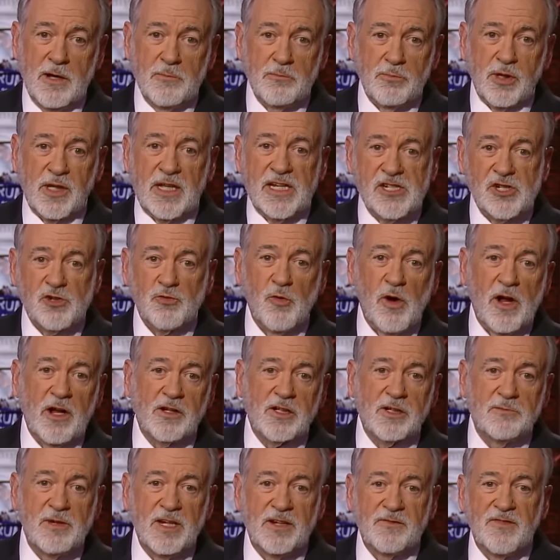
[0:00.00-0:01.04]
Please
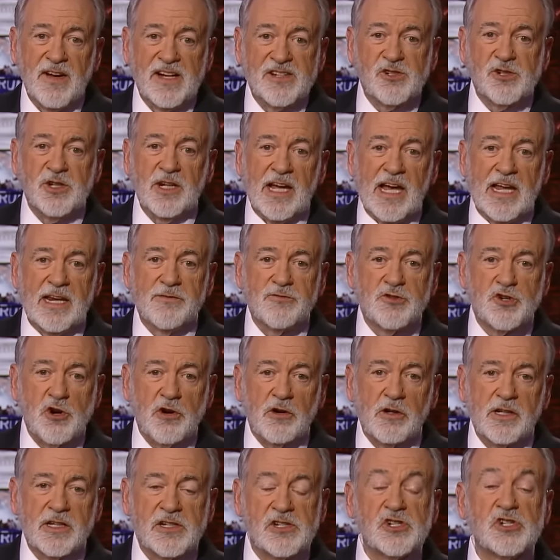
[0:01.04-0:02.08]
welcome investigative
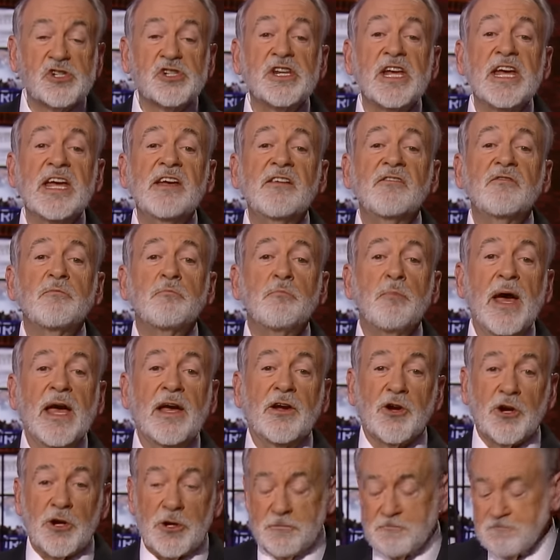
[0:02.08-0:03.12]
journalist Steve
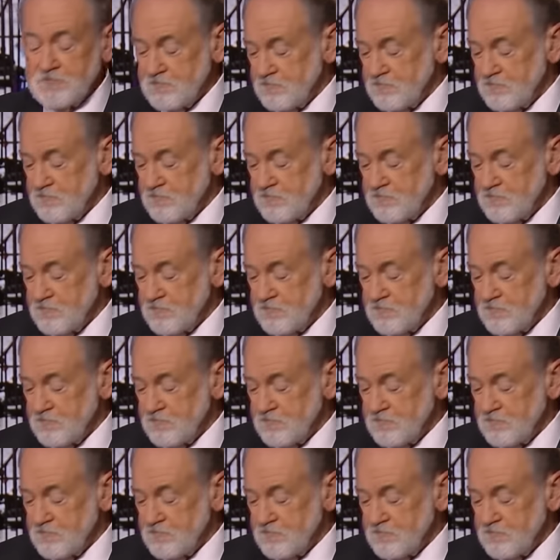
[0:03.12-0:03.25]
Baker.